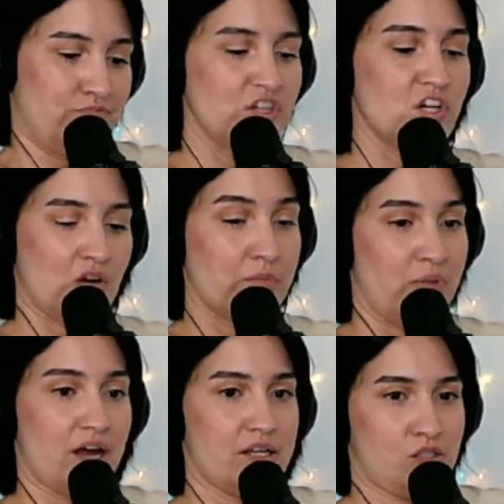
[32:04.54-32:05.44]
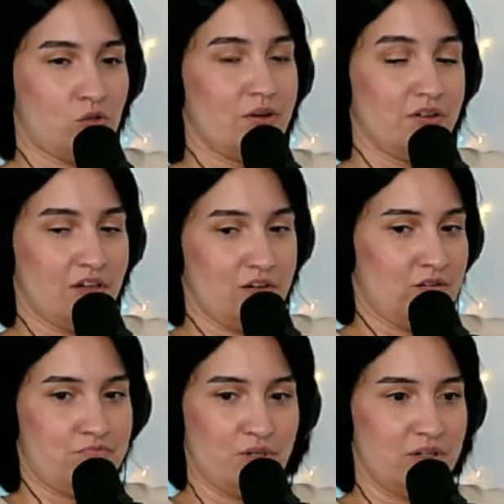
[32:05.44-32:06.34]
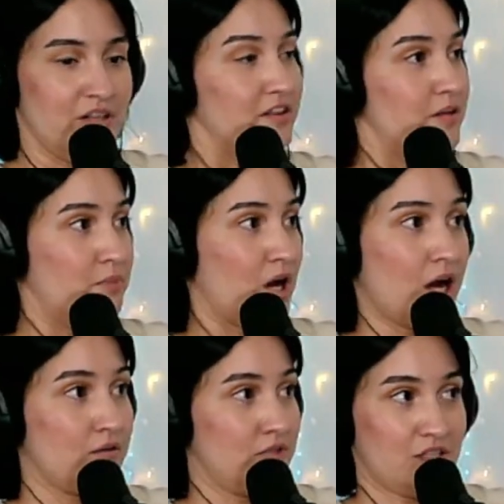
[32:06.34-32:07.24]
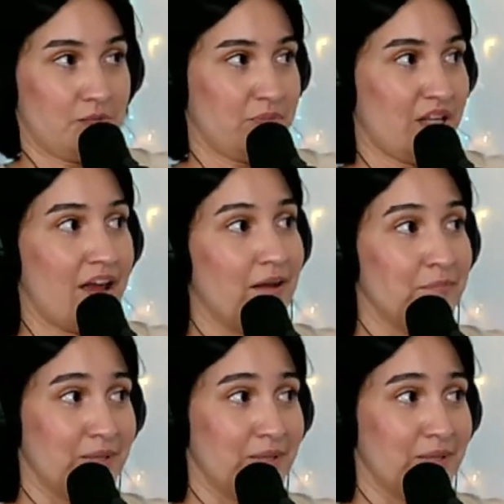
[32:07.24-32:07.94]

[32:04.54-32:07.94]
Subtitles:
I buy soil and I put it in the pot with the plant. But,